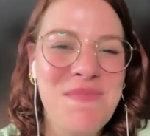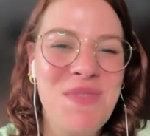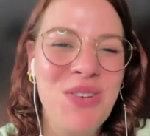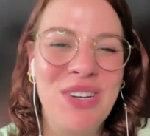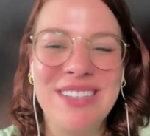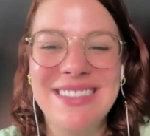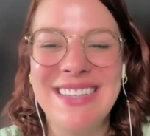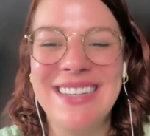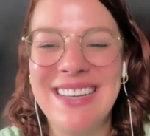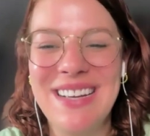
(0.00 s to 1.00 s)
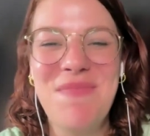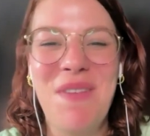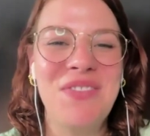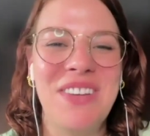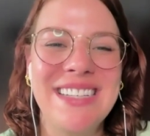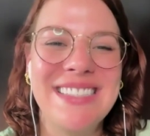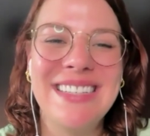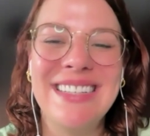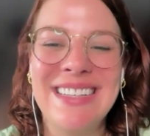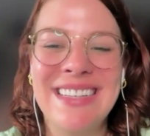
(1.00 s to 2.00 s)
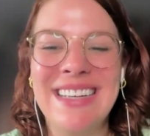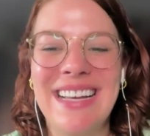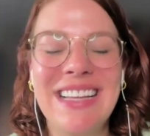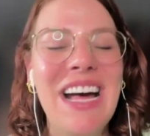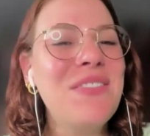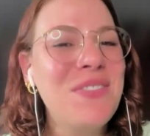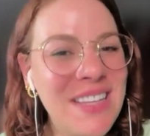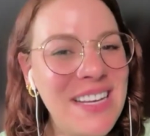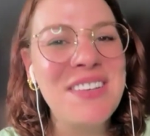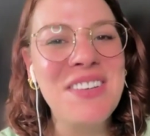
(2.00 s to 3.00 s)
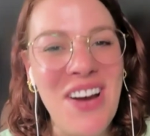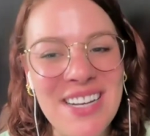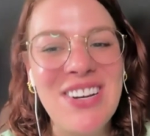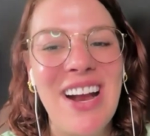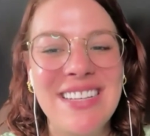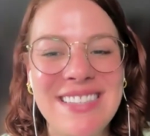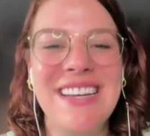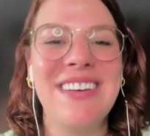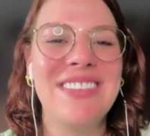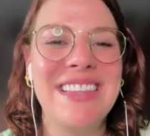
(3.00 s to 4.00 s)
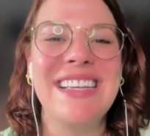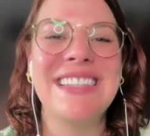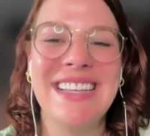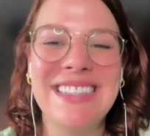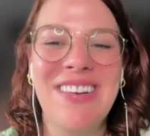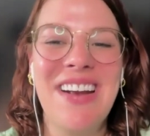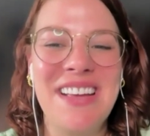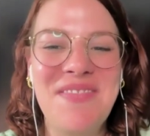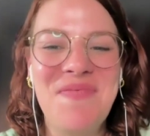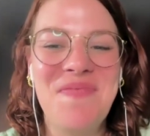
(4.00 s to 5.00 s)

computers. Perfect. A lot of really good contrast here with these. That's great.